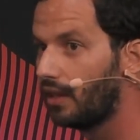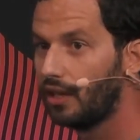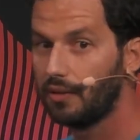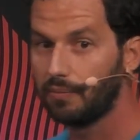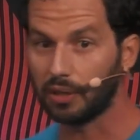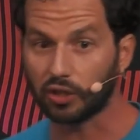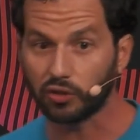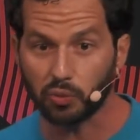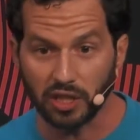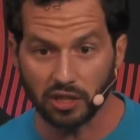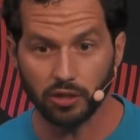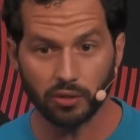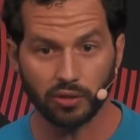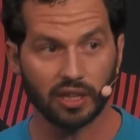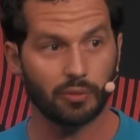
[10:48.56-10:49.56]
Because we
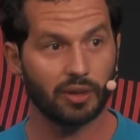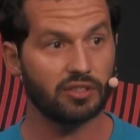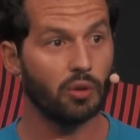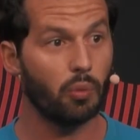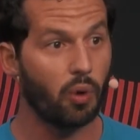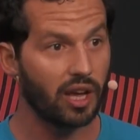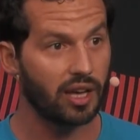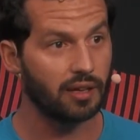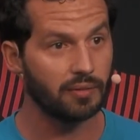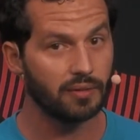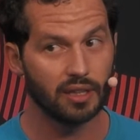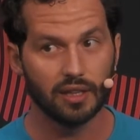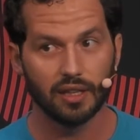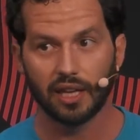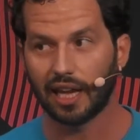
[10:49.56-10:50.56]
knew that was the way.
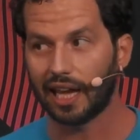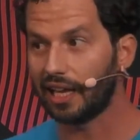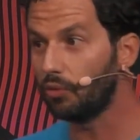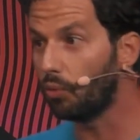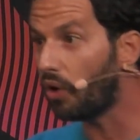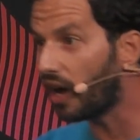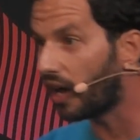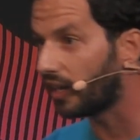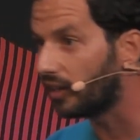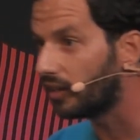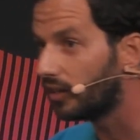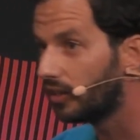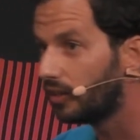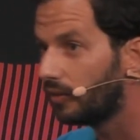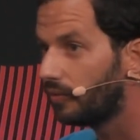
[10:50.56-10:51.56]
And why?
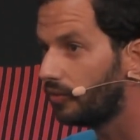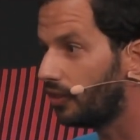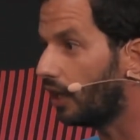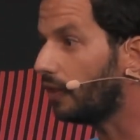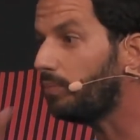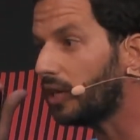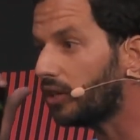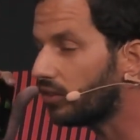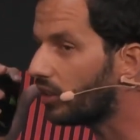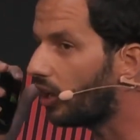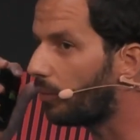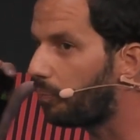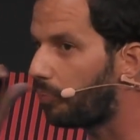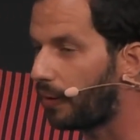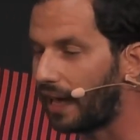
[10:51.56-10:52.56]
Not because our
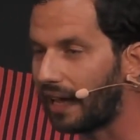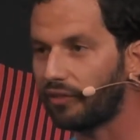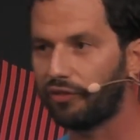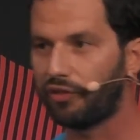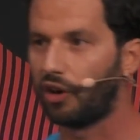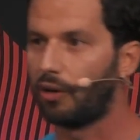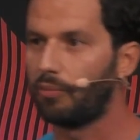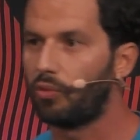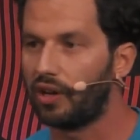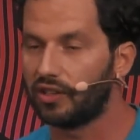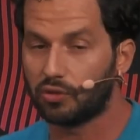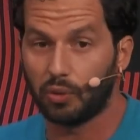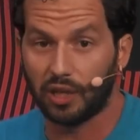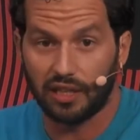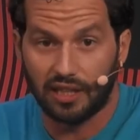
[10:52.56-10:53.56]
platform was
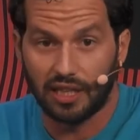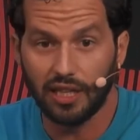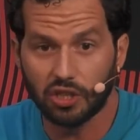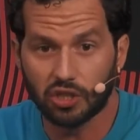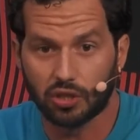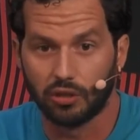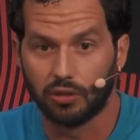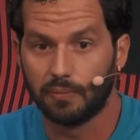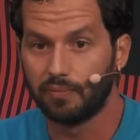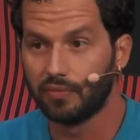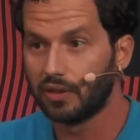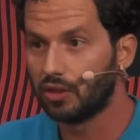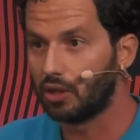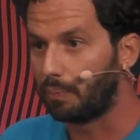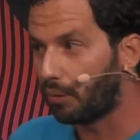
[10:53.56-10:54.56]
really the issue.
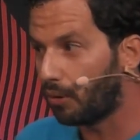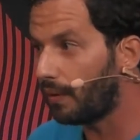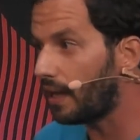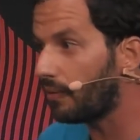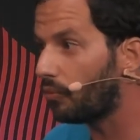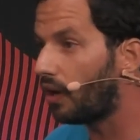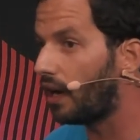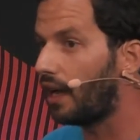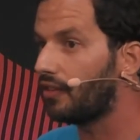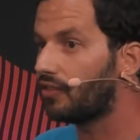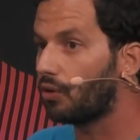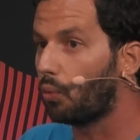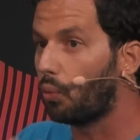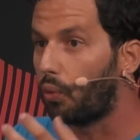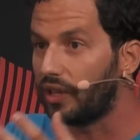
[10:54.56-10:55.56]
The problem was
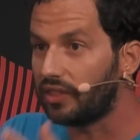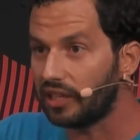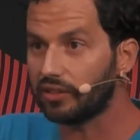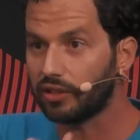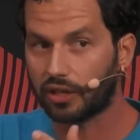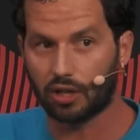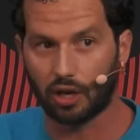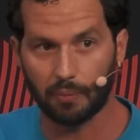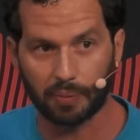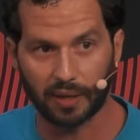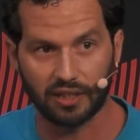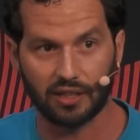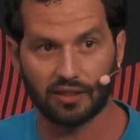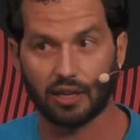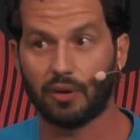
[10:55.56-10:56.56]
within the
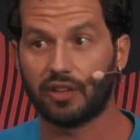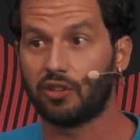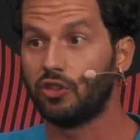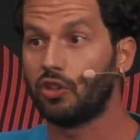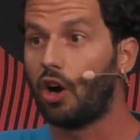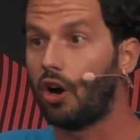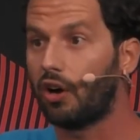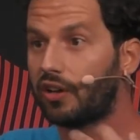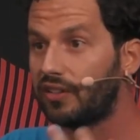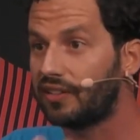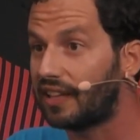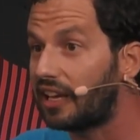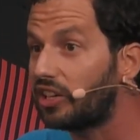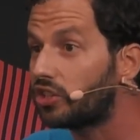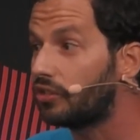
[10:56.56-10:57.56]
company, there was an
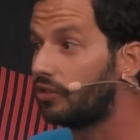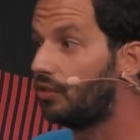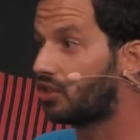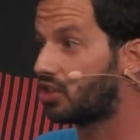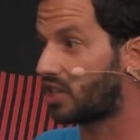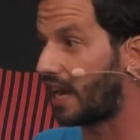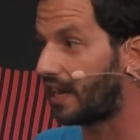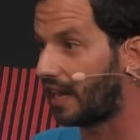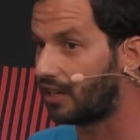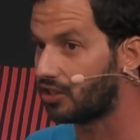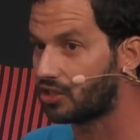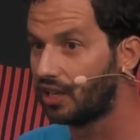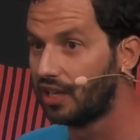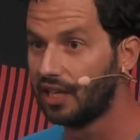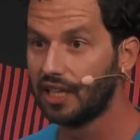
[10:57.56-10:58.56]
organizational challenge.
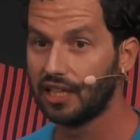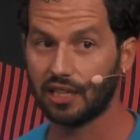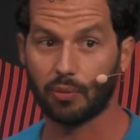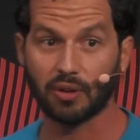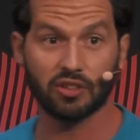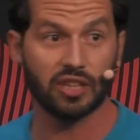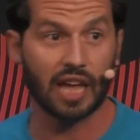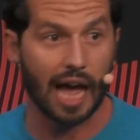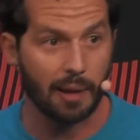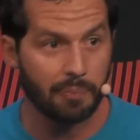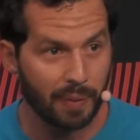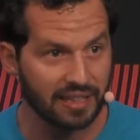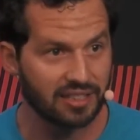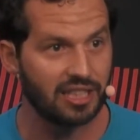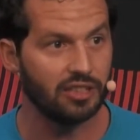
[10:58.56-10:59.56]
There was an
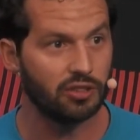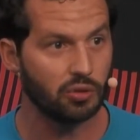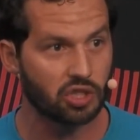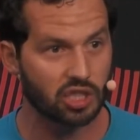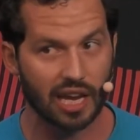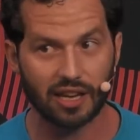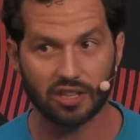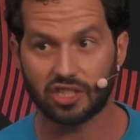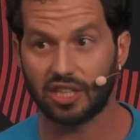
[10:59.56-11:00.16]
apathy to change. They